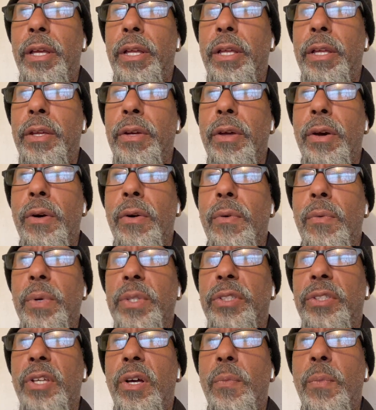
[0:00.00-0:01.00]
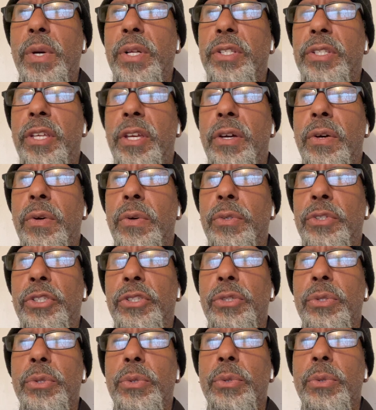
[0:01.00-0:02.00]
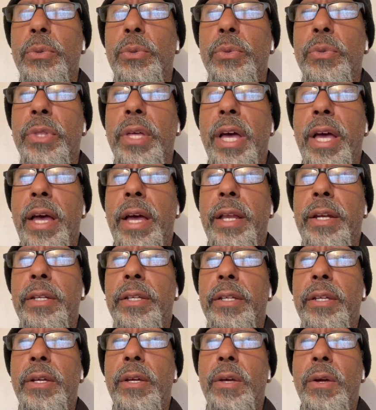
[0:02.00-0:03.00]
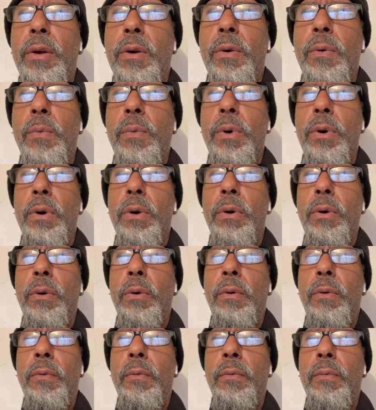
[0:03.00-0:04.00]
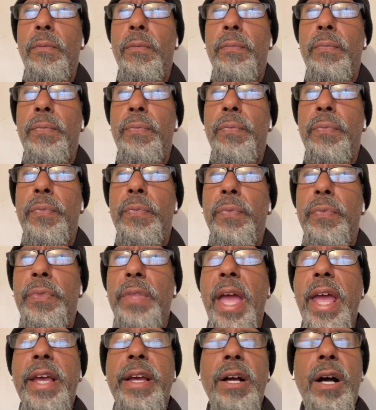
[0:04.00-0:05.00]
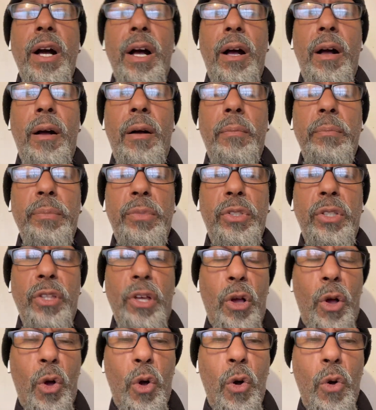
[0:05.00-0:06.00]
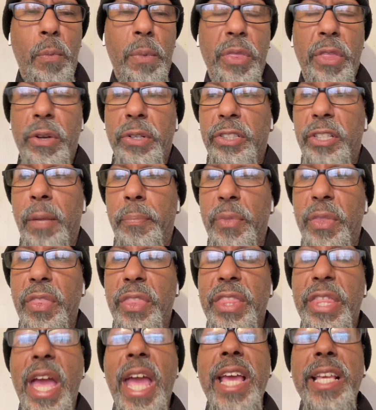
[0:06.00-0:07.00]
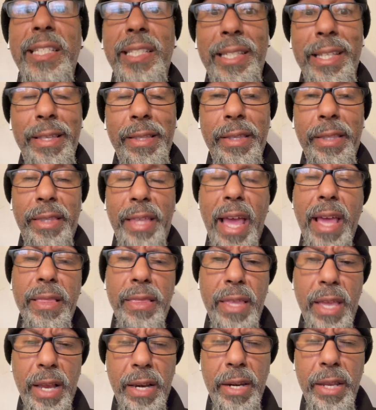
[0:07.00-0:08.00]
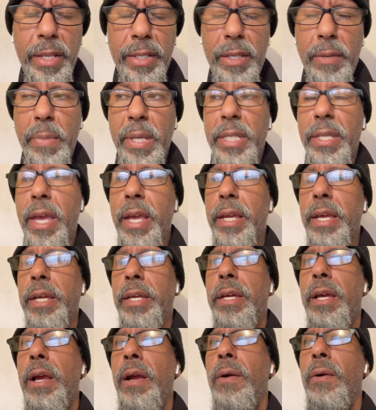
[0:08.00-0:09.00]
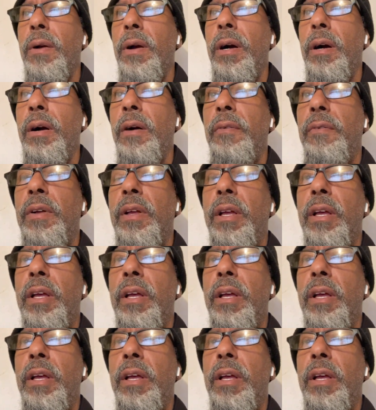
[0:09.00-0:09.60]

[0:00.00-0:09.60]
When someone tells you that, well, they come to the home and there's something they see that they think needs to be taken care of.